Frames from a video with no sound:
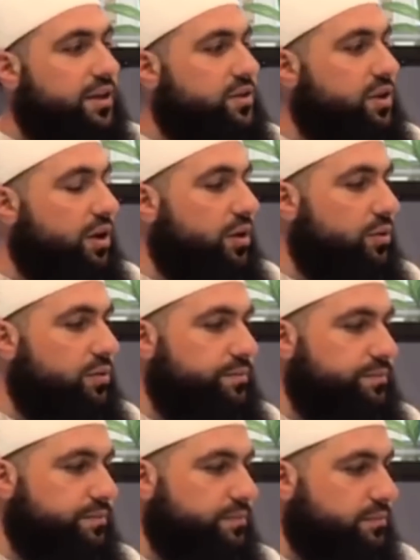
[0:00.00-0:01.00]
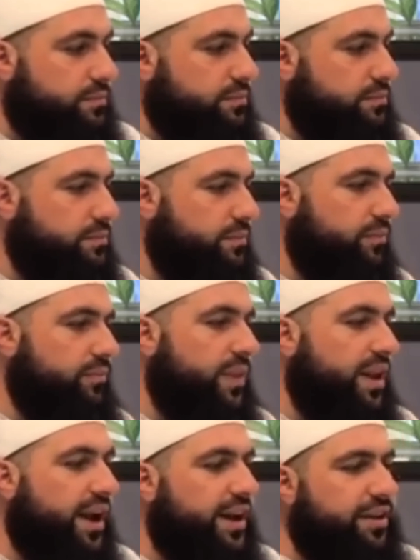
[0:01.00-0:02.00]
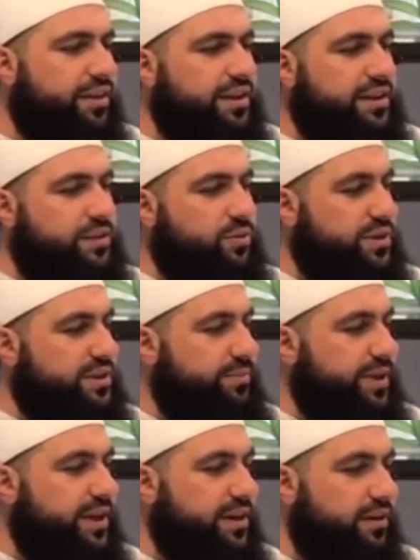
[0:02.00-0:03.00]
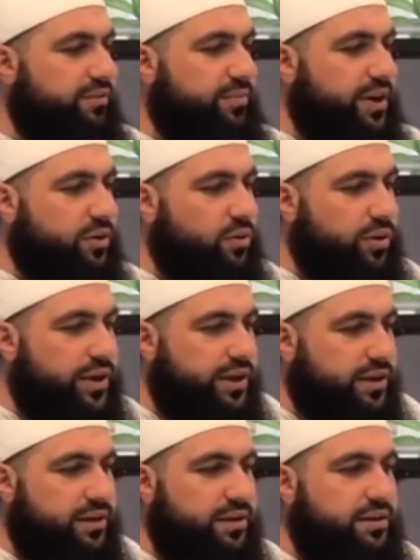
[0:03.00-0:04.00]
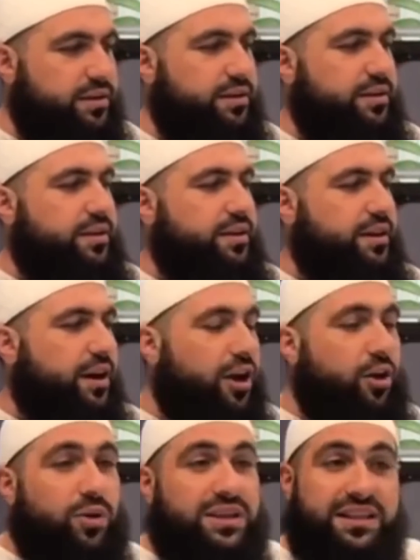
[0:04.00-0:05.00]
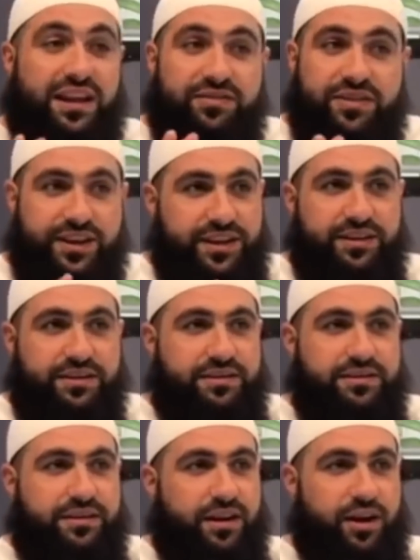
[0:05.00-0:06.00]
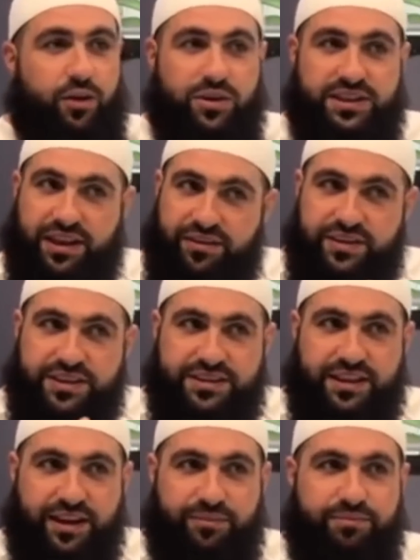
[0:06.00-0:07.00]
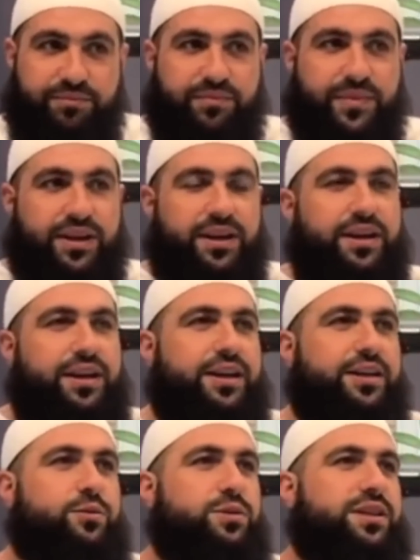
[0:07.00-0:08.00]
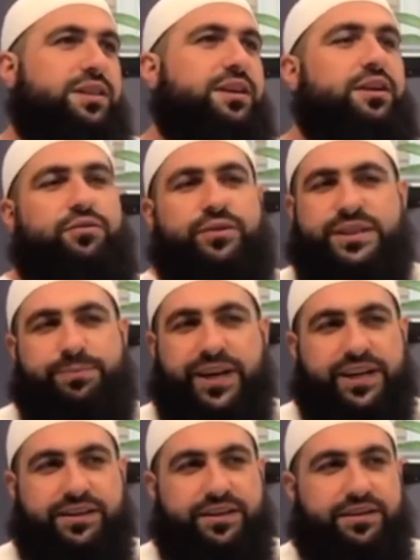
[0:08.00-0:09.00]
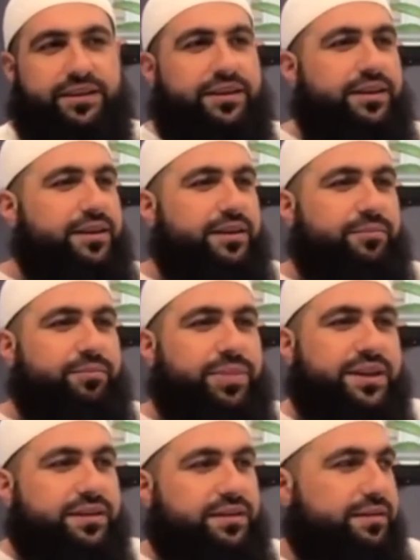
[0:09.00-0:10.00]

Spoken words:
So, and I think this was the beginning of my calling. I always loved deen, I always loved Islam. It was a thing of respect, but